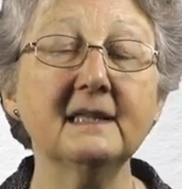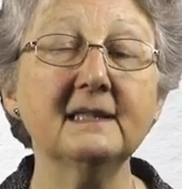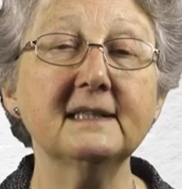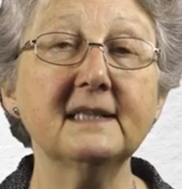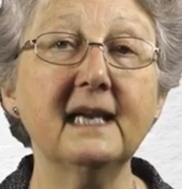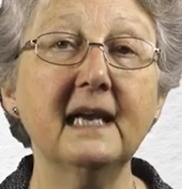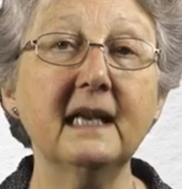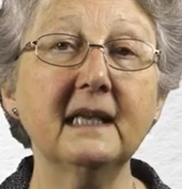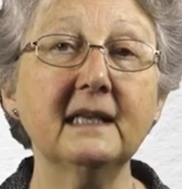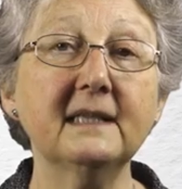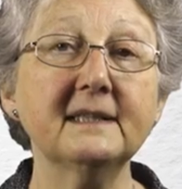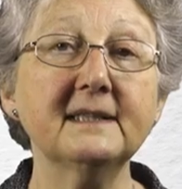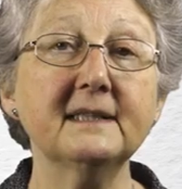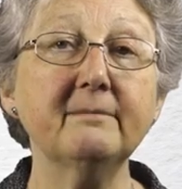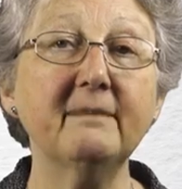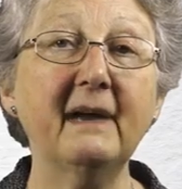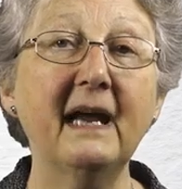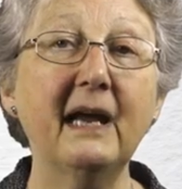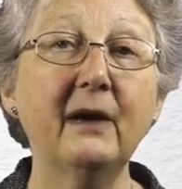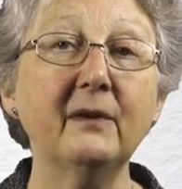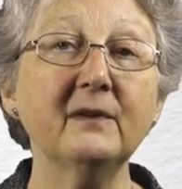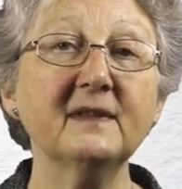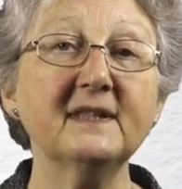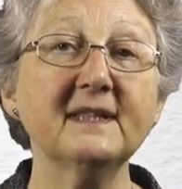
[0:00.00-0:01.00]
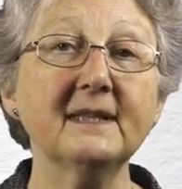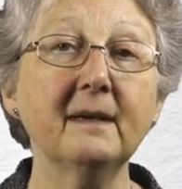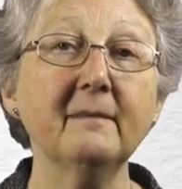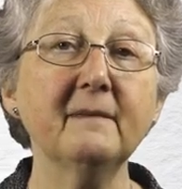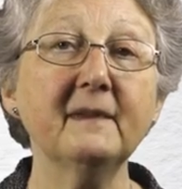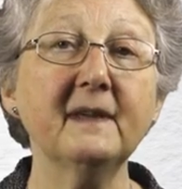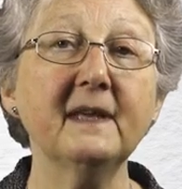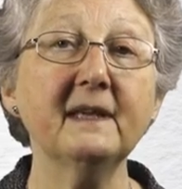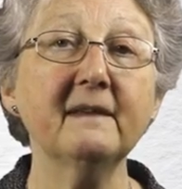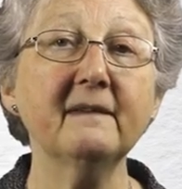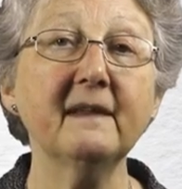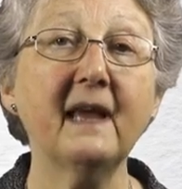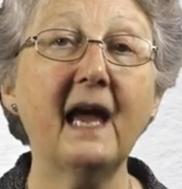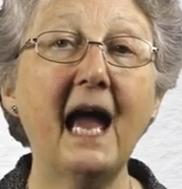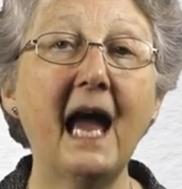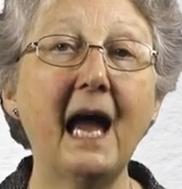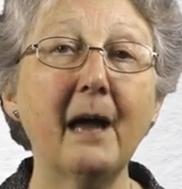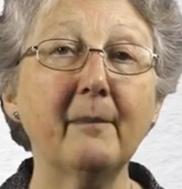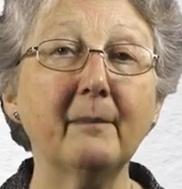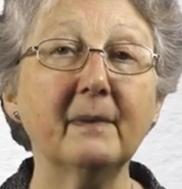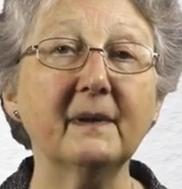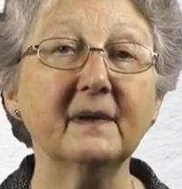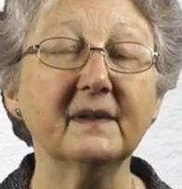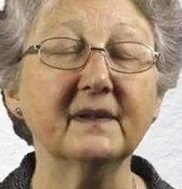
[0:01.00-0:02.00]
tell us about something that
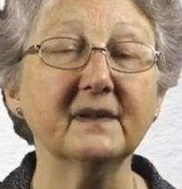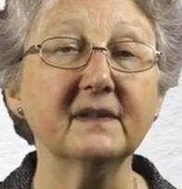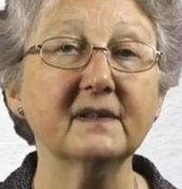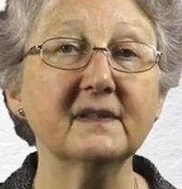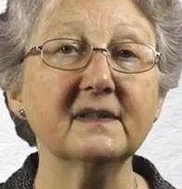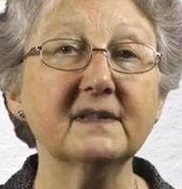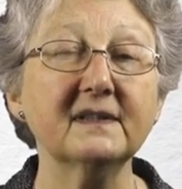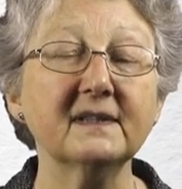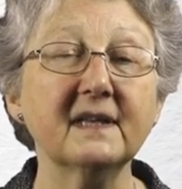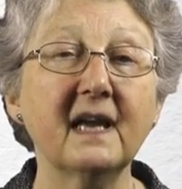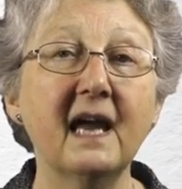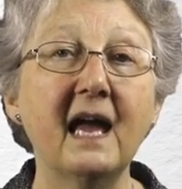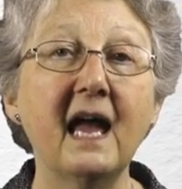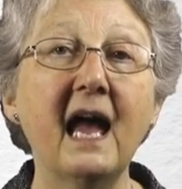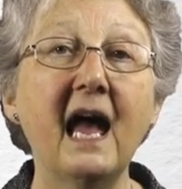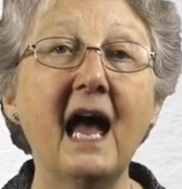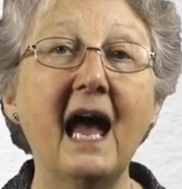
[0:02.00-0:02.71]
happens